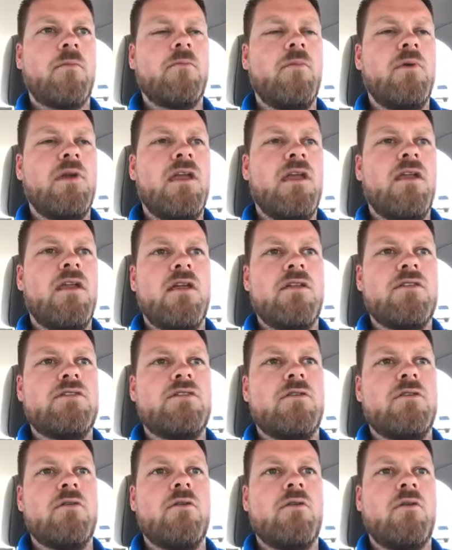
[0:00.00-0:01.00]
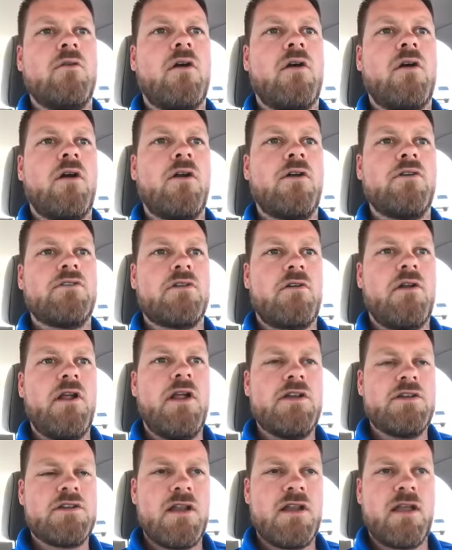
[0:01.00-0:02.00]
We get into our
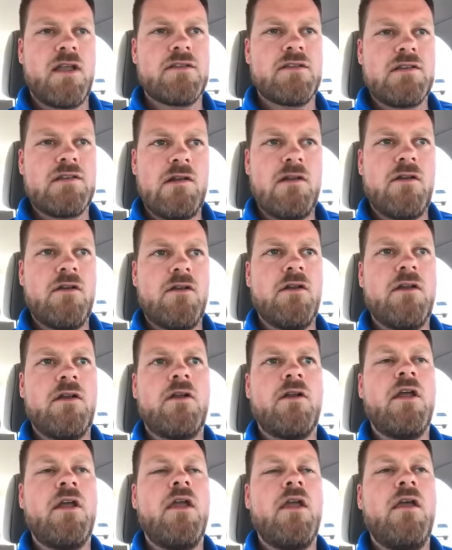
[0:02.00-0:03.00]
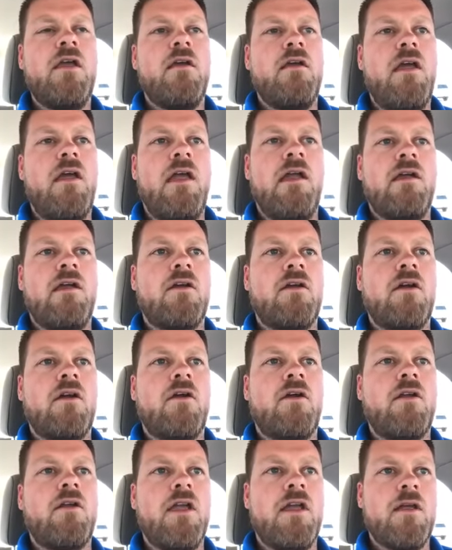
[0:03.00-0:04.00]
duration exterior and
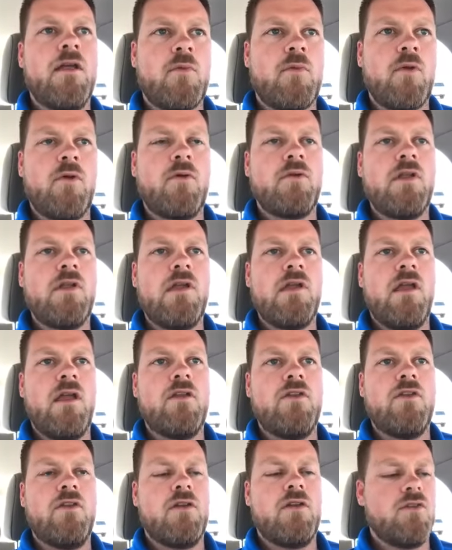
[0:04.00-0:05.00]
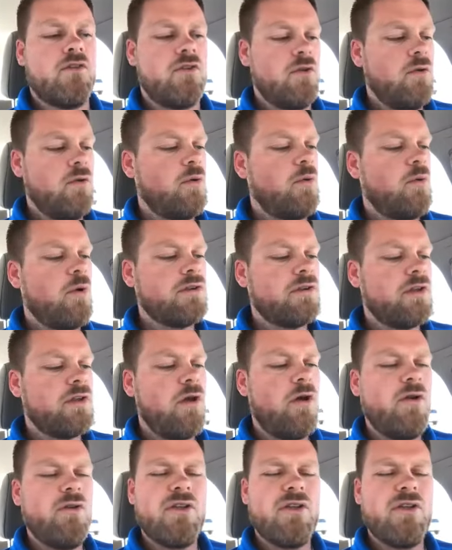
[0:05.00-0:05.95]
our emerald, and you can do 1 coat.